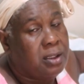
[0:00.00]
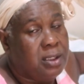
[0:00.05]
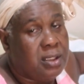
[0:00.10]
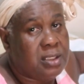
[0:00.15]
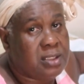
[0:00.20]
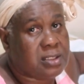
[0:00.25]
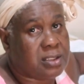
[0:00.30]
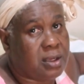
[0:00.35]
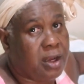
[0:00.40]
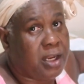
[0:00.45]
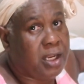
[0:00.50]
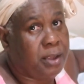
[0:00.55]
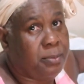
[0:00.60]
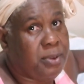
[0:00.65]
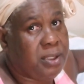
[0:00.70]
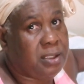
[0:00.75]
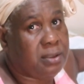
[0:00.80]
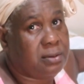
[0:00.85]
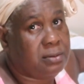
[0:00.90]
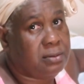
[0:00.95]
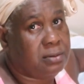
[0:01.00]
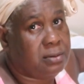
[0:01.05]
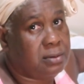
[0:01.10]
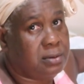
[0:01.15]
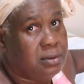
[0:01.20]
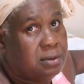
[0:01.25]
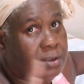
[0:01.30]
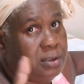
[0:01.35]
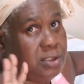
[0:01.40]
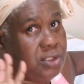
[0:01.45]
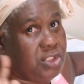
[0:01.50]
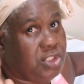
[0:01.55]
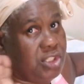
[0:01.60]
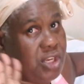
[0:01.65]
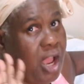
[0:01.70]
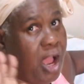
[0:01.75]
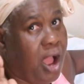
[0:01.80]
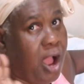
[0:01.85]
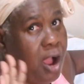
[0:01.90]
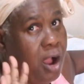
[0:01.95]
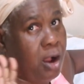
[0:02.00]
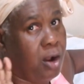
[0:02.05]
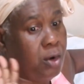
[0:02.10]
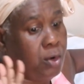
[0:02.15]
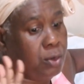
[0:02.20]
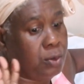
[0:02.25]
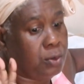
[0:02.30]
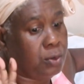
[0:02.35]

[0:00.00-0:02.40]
it's gonna be ciao.